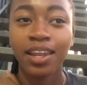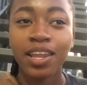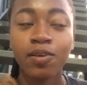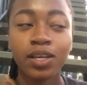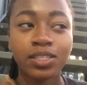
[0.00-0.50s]

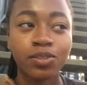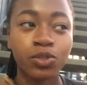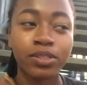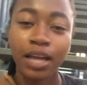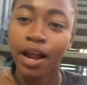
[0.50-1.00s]
Anyways, it
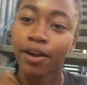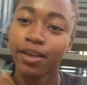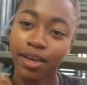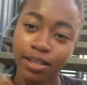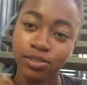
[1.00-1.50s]
was too
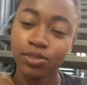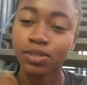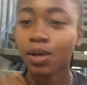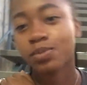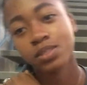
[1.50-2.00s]
tiring and two
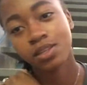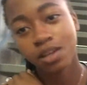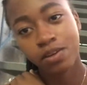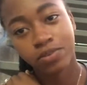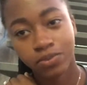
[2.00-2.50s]
times is
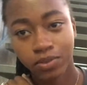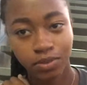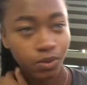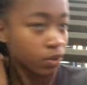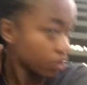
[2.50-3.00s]
enough.
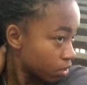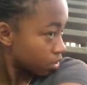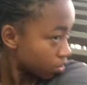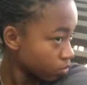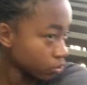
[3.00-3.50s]

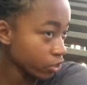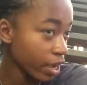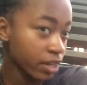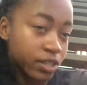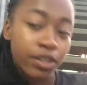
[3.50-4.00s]
We'll
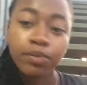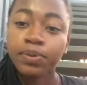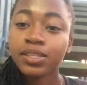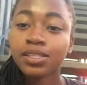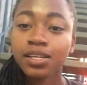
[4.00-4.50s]
try it another
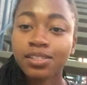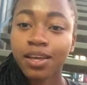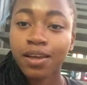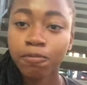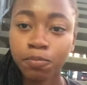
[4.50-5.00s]
place next
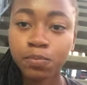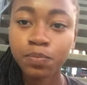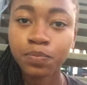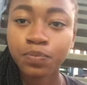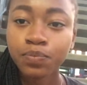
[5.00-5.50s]
time.
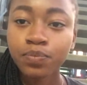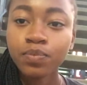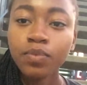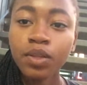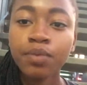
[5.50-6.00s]

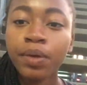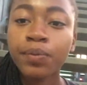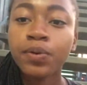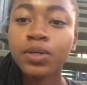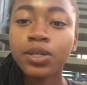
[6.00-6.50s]

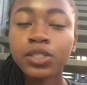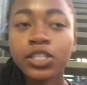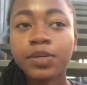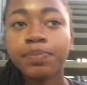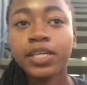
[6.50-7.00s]
Maybe we'll go
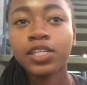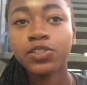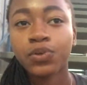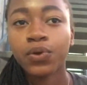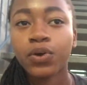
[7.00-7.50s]
to a
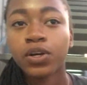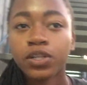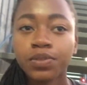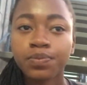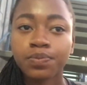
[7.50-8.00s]
beach or